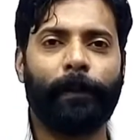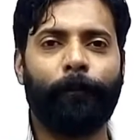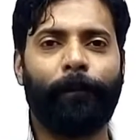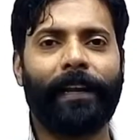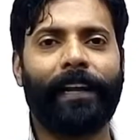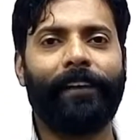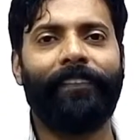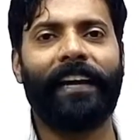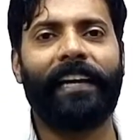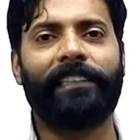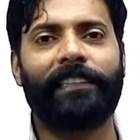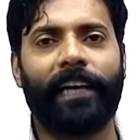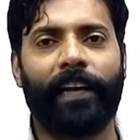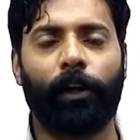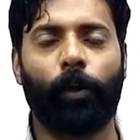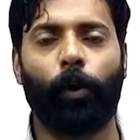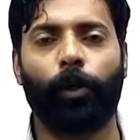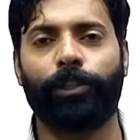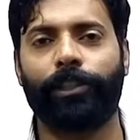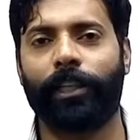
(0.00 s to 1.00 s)
previous year
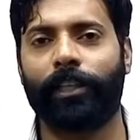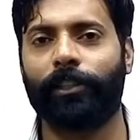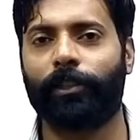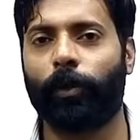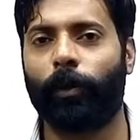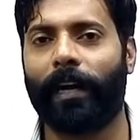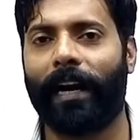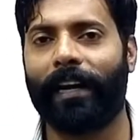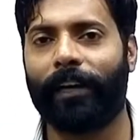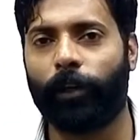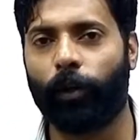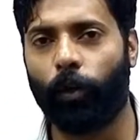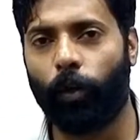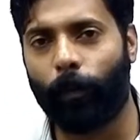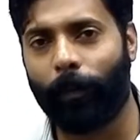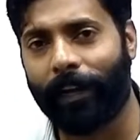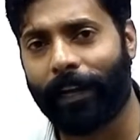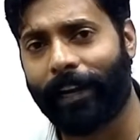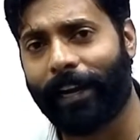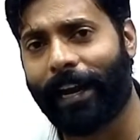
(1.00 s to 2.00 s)
questions so that you will
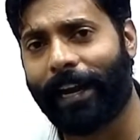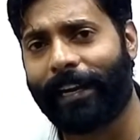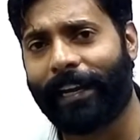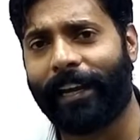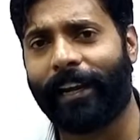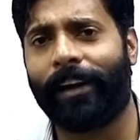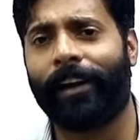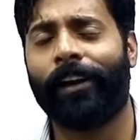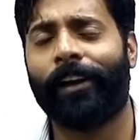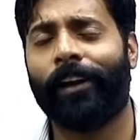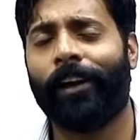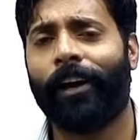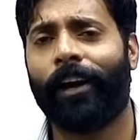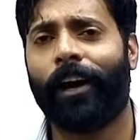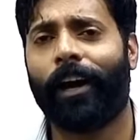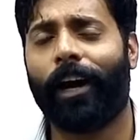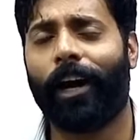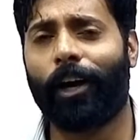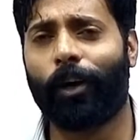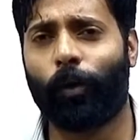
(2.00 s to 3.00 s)
be getting
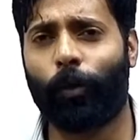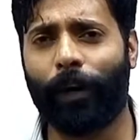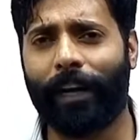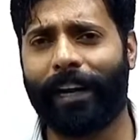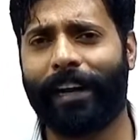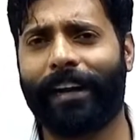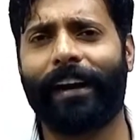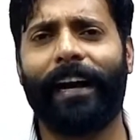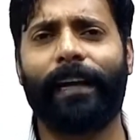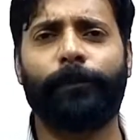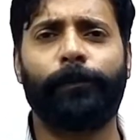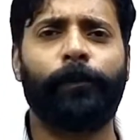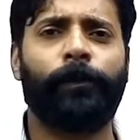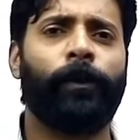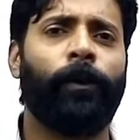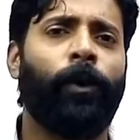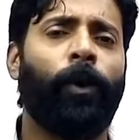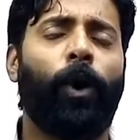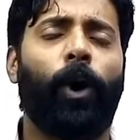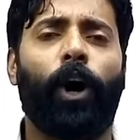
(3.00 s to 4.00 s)
a quick grasp
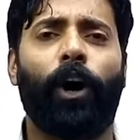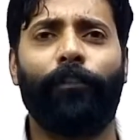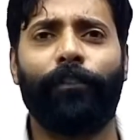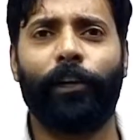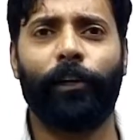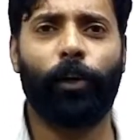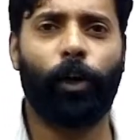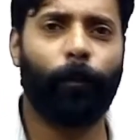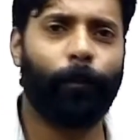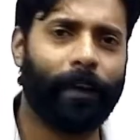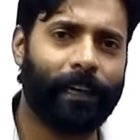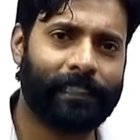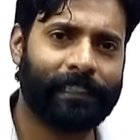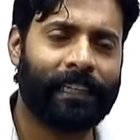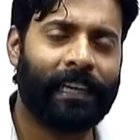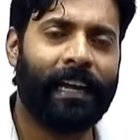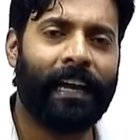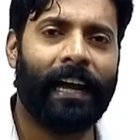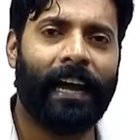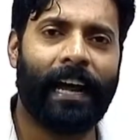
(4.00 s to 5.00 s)
of the topics,
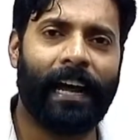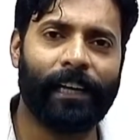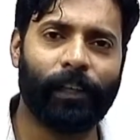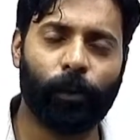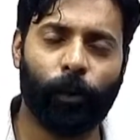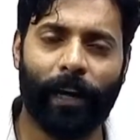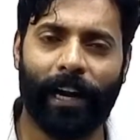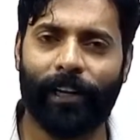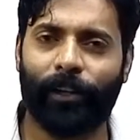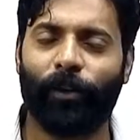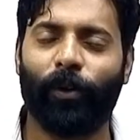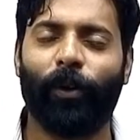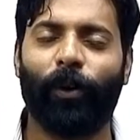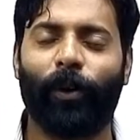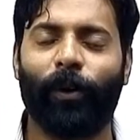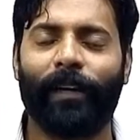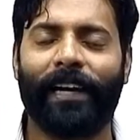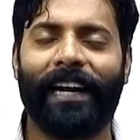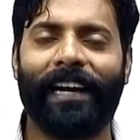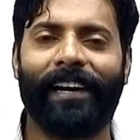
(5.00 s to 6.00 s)
and you get to
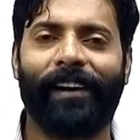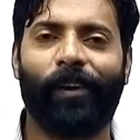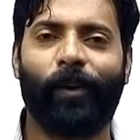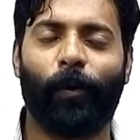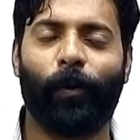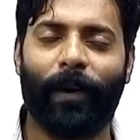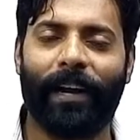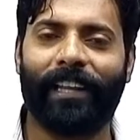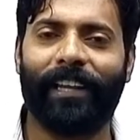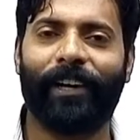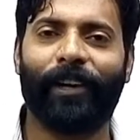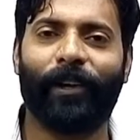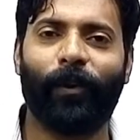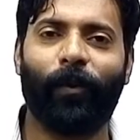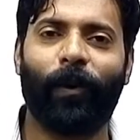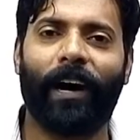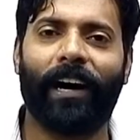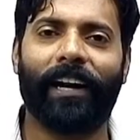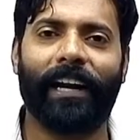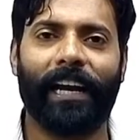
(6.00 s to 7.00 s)
know that whether you
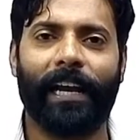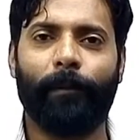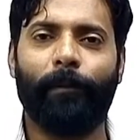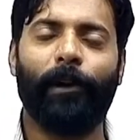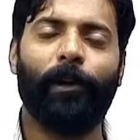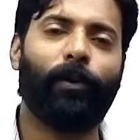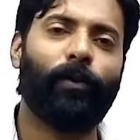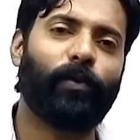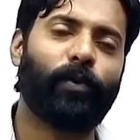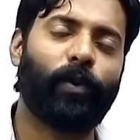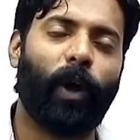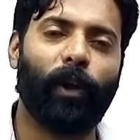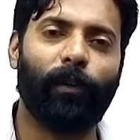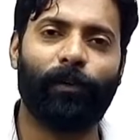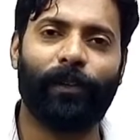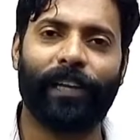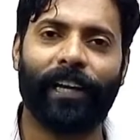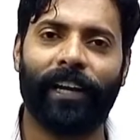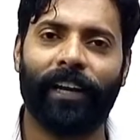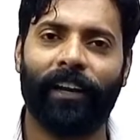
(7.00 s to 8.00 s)
are able to solve
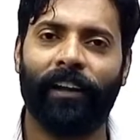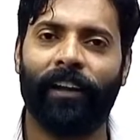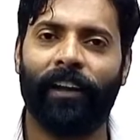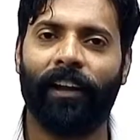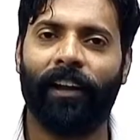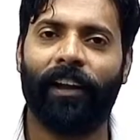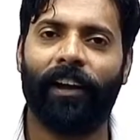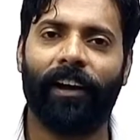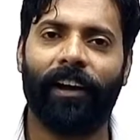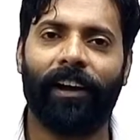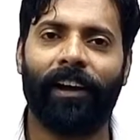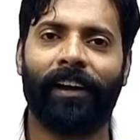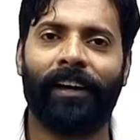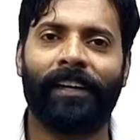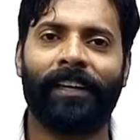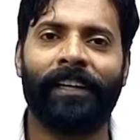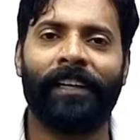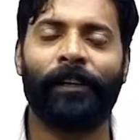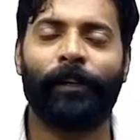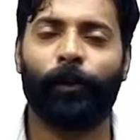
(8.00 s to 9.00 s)
the
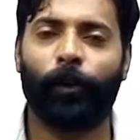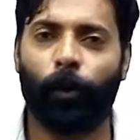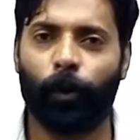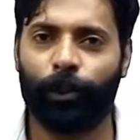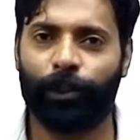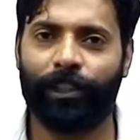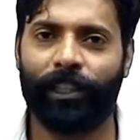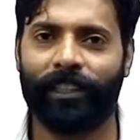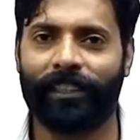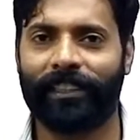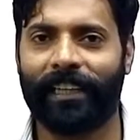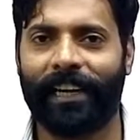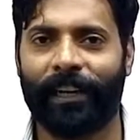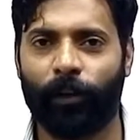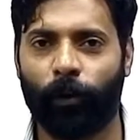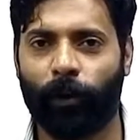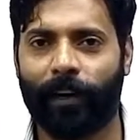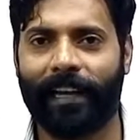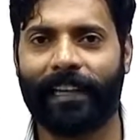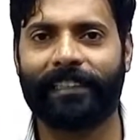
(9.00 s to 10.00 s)
questions in
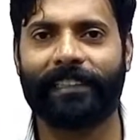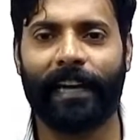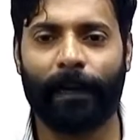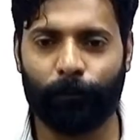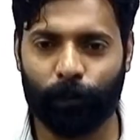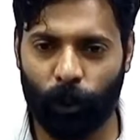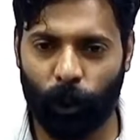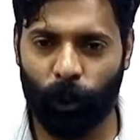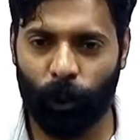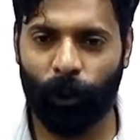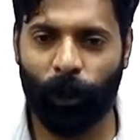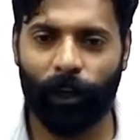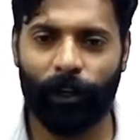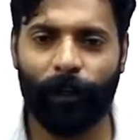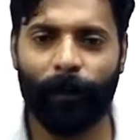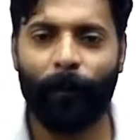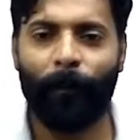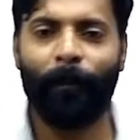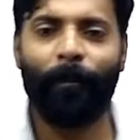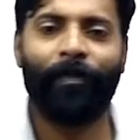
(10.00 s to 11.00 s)
your exams or not.
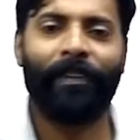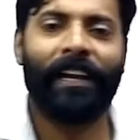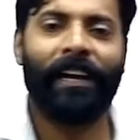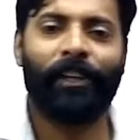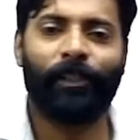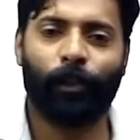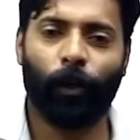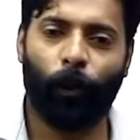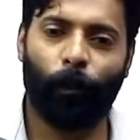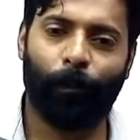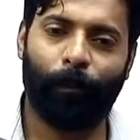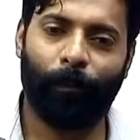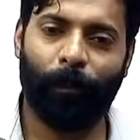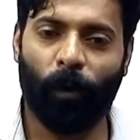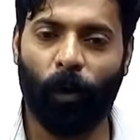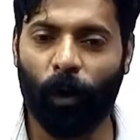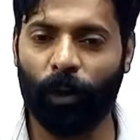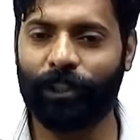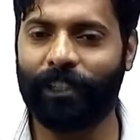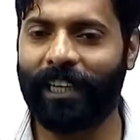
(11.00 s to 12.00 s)
So
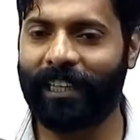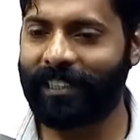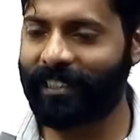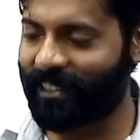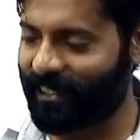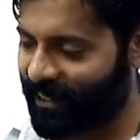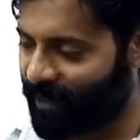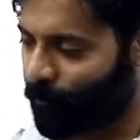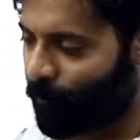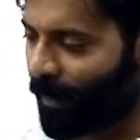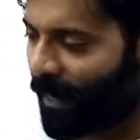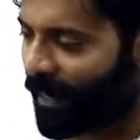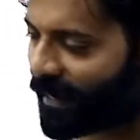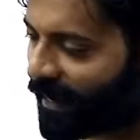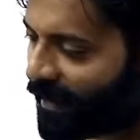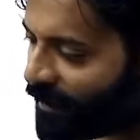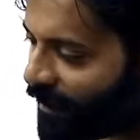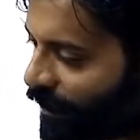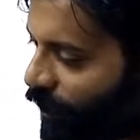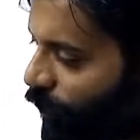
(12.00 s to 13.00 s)
questions practice is